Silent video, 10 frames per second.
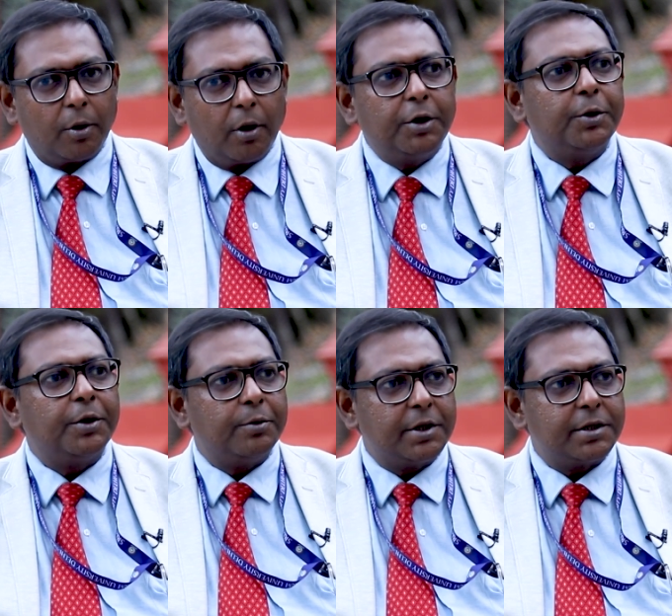all
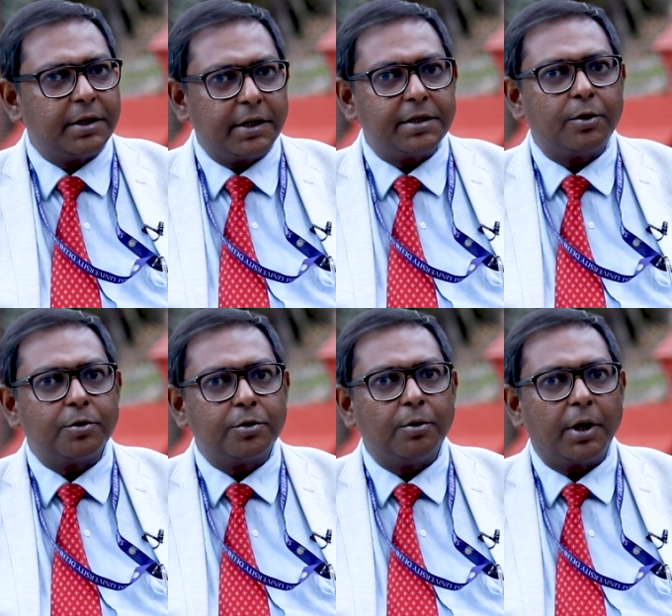universities,
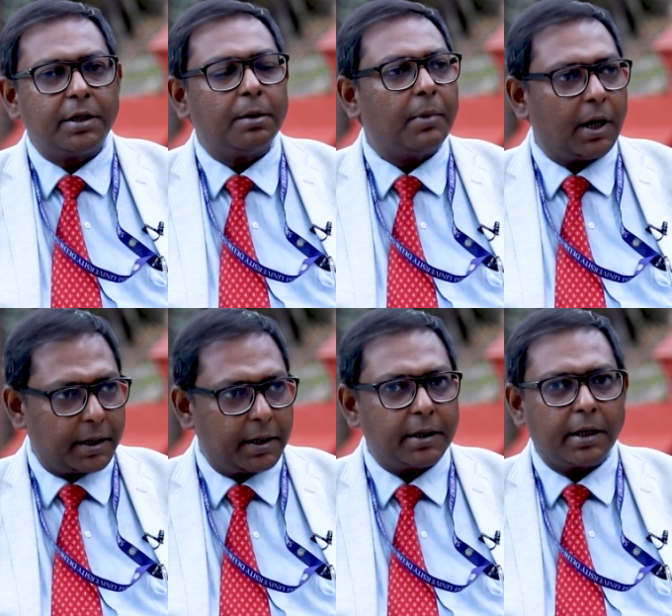those who are in the
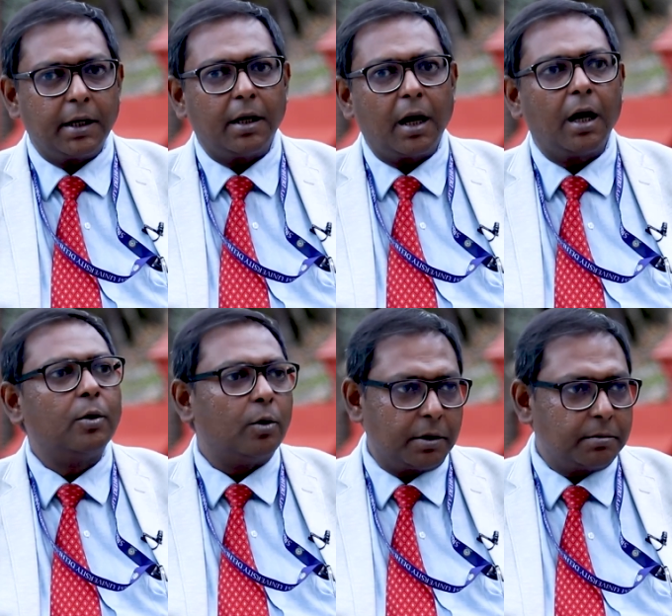market uh, are
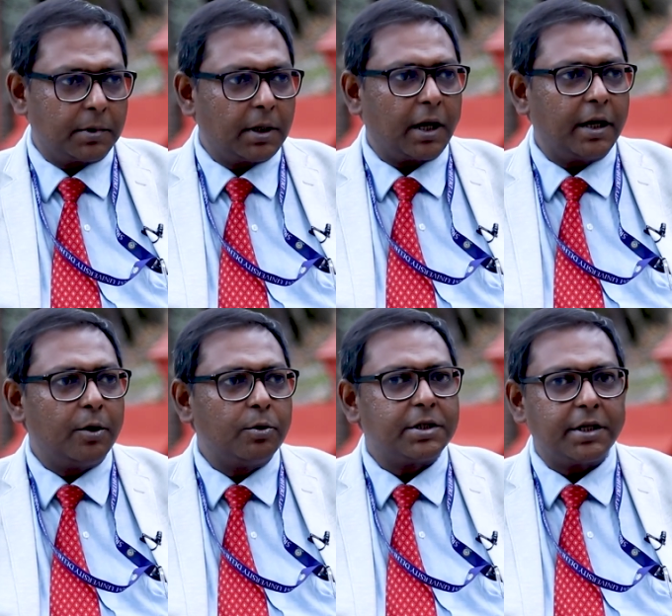good. I
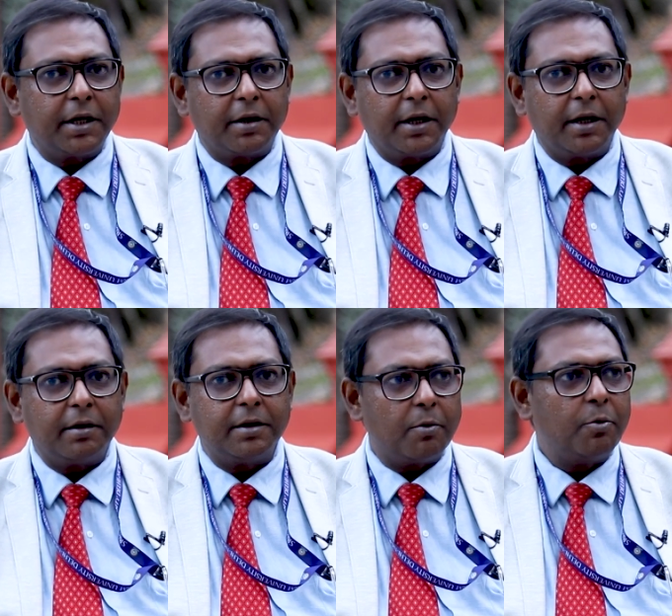don't say
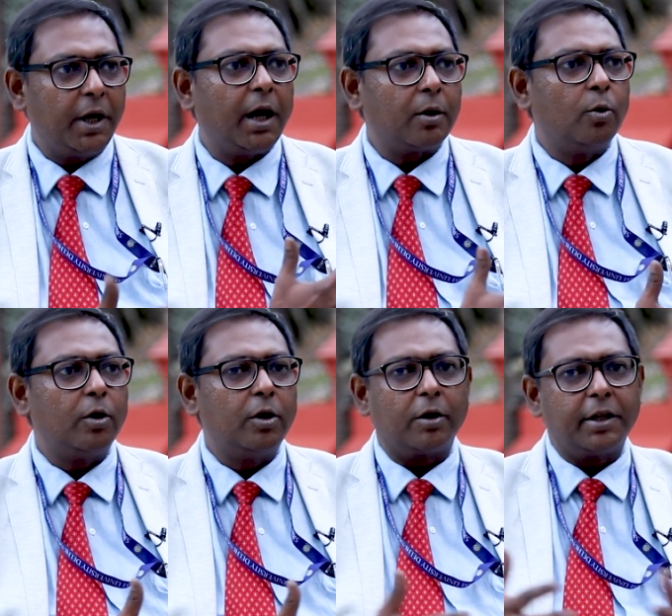okay, we are good or